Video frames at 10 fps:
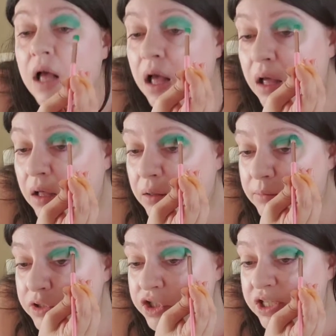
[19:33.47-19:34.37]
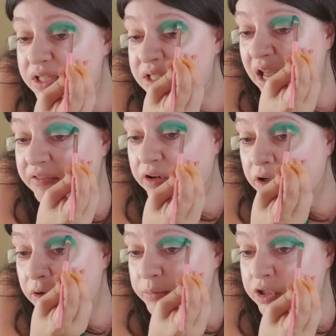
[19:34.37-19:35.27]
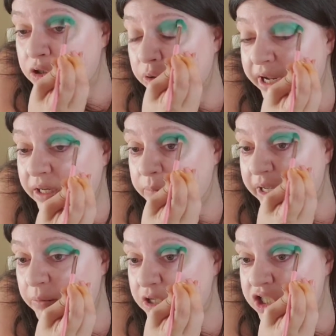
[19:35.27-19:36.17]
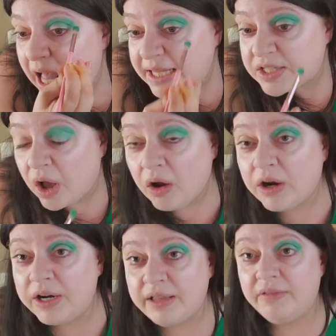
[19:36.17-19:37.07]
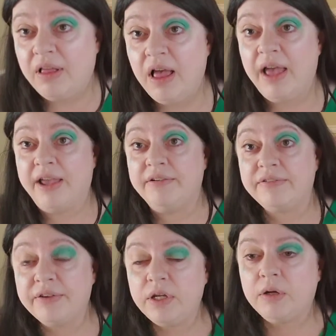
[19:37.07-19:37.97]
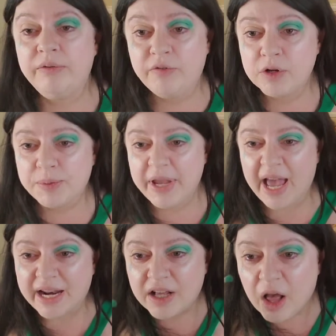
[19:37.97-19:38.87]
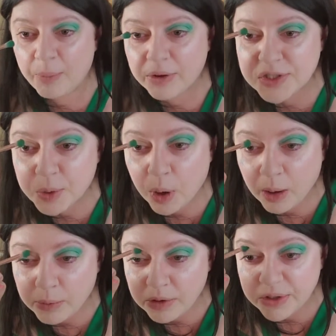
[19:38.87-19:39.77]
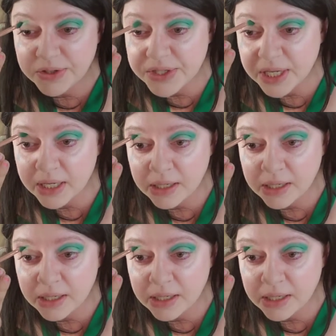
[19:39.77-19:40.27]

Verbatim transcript: Um, she's never betrayed me, which that's hard in life. You know, of course we had a couple squabbles,